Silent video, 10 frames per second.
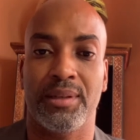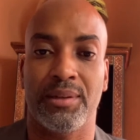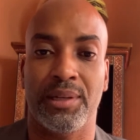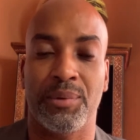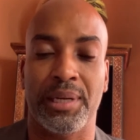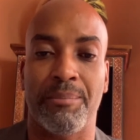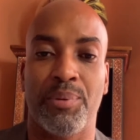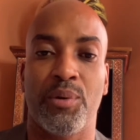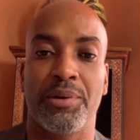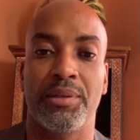they were the
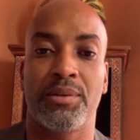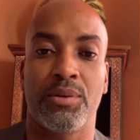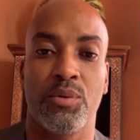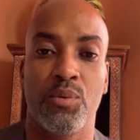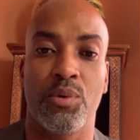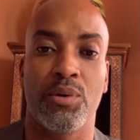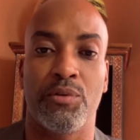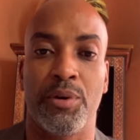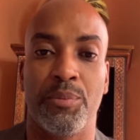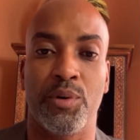employees who were
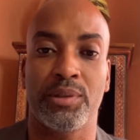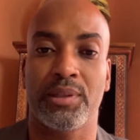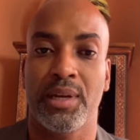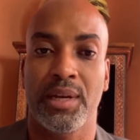remote.